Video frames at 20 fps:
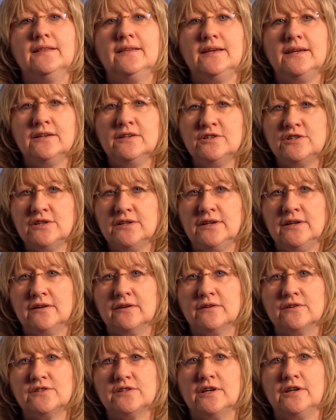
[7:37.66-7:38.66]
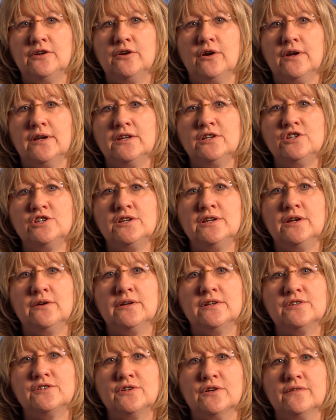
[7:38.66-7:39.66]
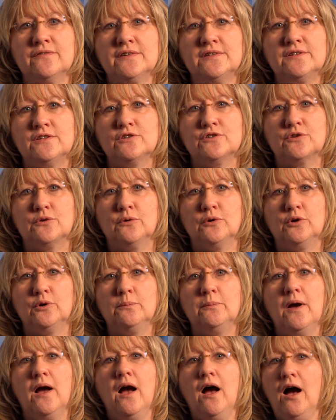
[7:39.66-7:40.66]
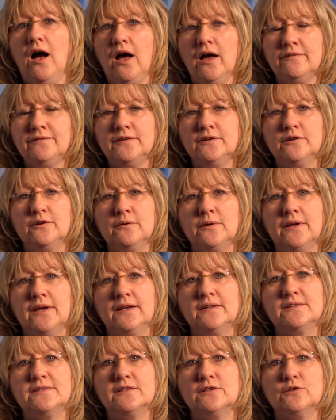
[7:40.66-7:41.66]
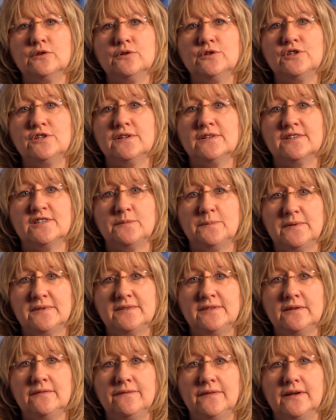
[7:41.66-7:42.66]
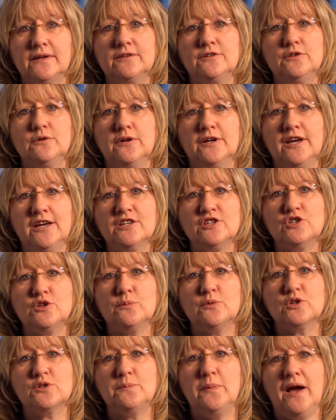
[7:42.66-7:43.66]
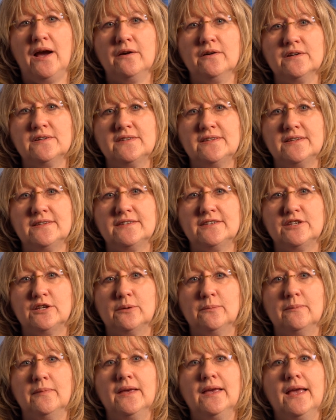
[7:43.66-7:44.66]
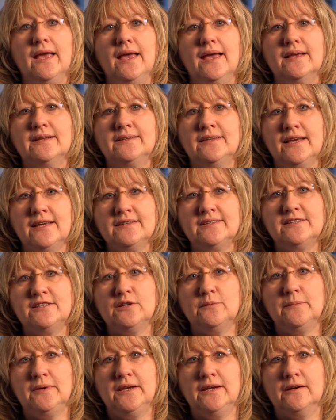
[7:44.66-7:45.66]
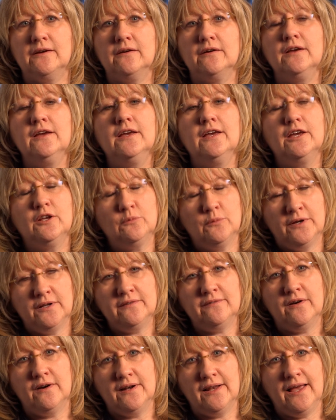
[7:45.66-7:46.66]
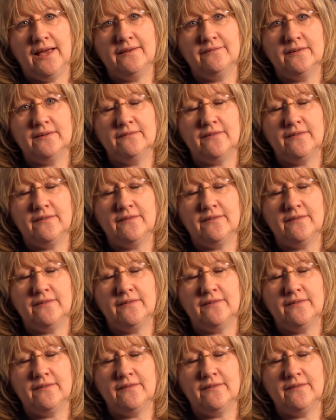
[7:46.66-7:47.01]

The engineers in our engineering services group often create solutions specific to a customer's power system and test them here in one of our live